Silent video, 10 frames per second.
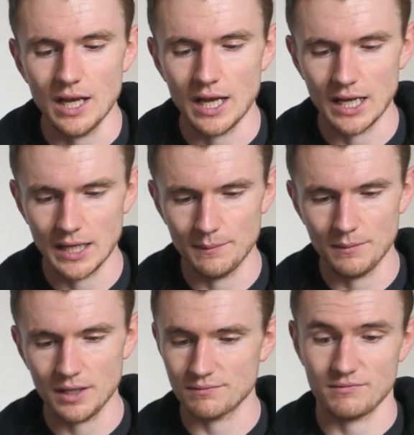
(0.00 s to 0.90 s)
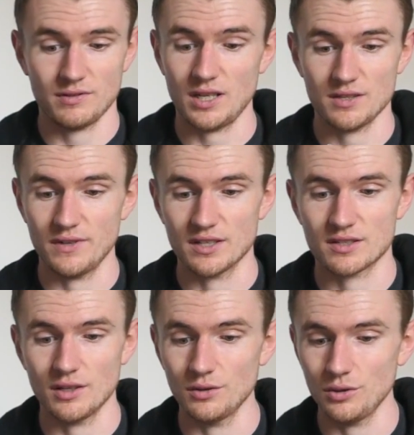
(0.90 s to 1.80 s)
I just think it's
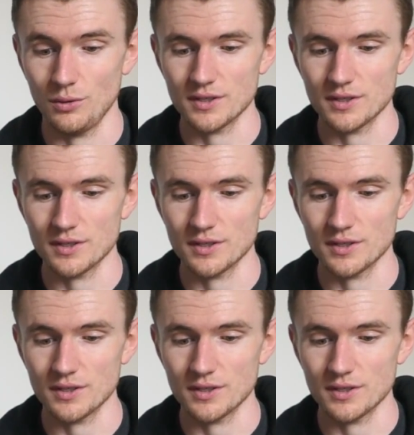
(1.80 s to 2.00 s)
so cool.